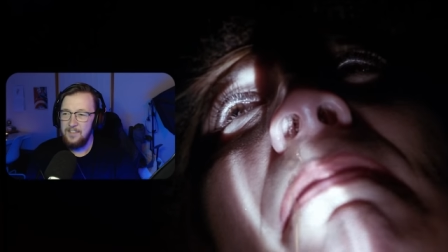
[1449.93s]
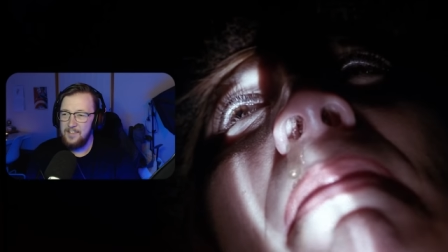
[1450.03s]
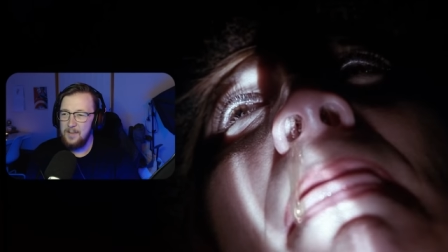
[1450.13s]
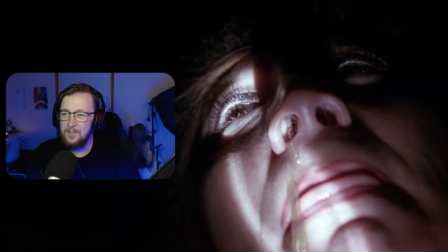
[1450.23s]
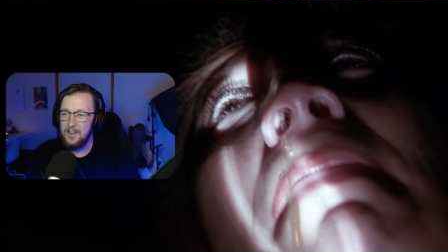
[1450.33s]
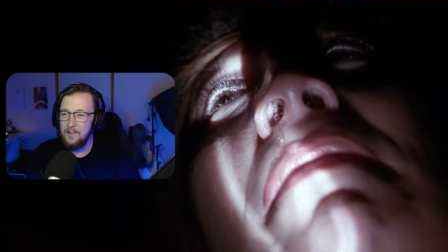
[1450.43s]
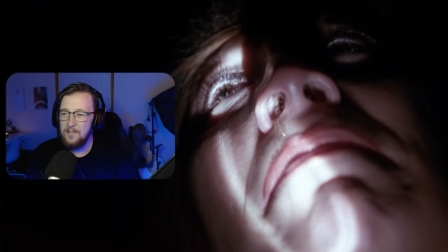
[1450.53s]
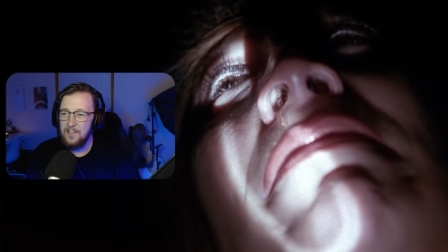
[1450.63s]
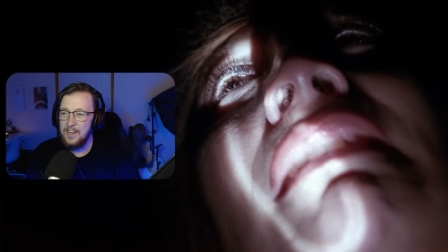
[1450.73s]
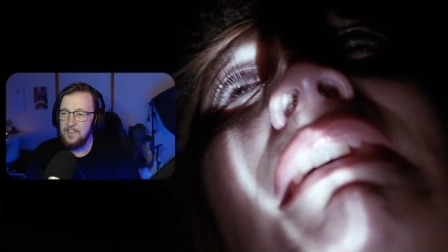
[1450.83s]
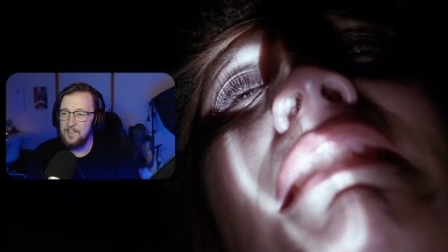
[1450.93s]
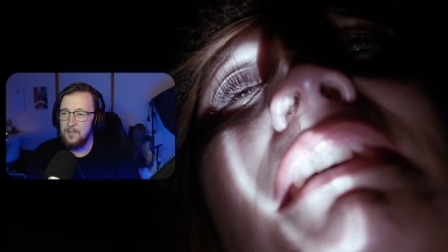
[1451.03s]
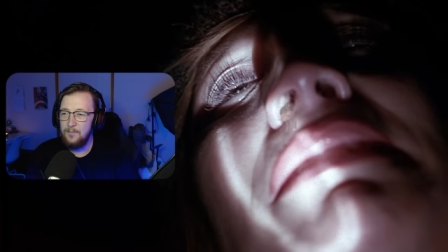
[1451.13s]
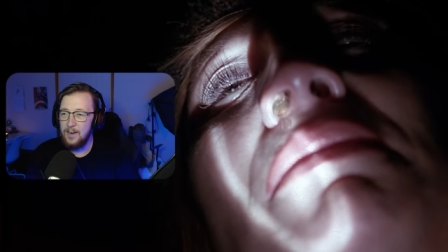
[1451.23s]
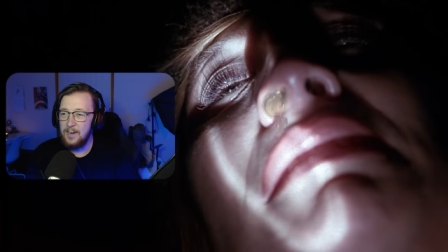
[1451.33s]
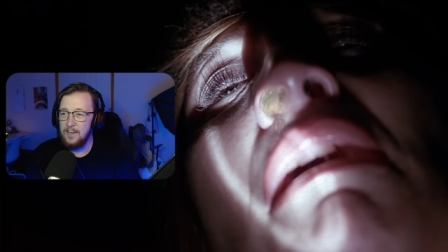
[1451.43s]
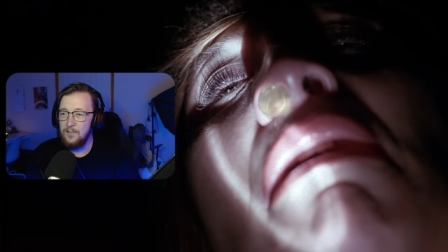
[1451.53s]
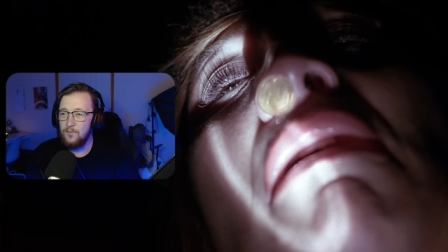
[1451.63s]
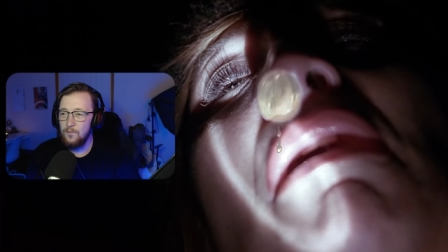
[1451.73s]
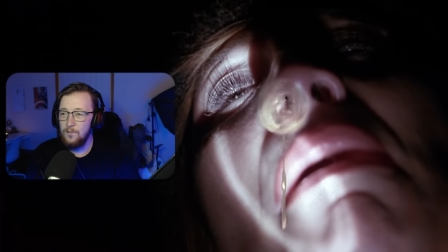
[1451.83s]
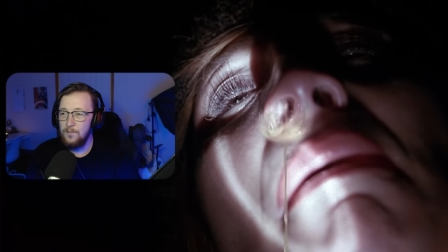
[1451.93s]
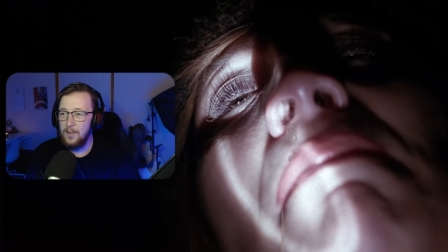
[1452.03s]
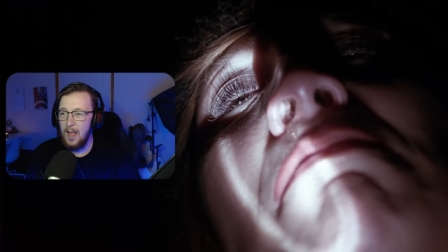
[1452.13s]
Except I don't think she fucking drools.